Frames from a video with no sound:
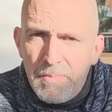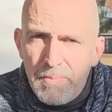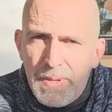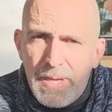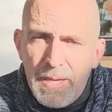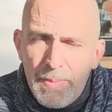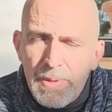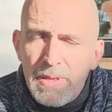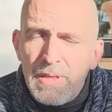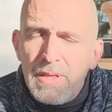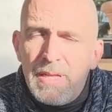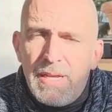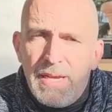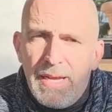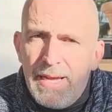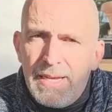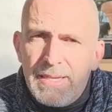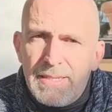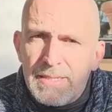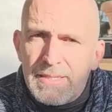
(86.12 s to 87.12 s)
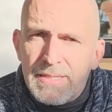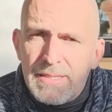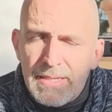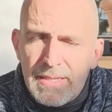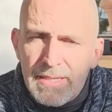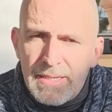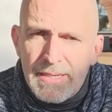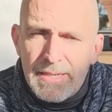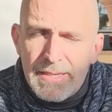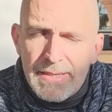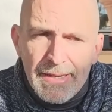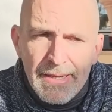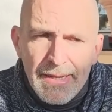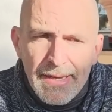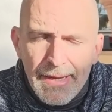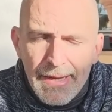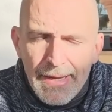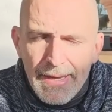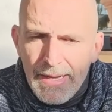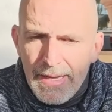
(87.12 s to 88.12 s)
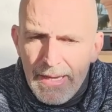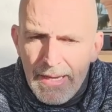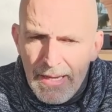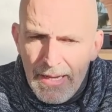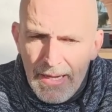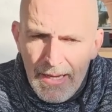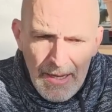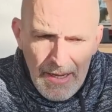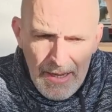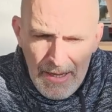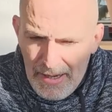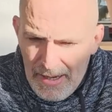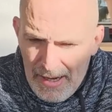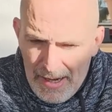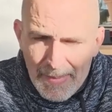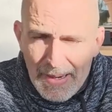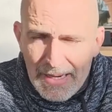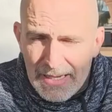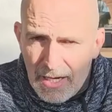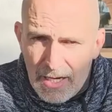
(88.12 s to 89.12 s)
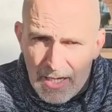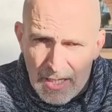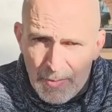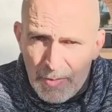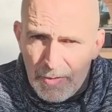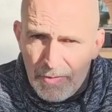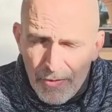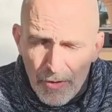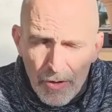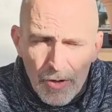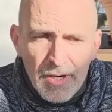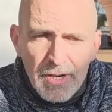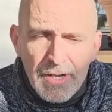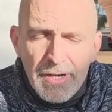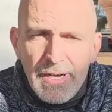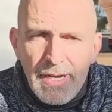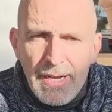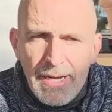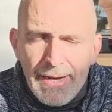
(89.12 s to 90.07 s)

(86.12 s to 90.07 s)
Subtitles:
people, and I met Gus before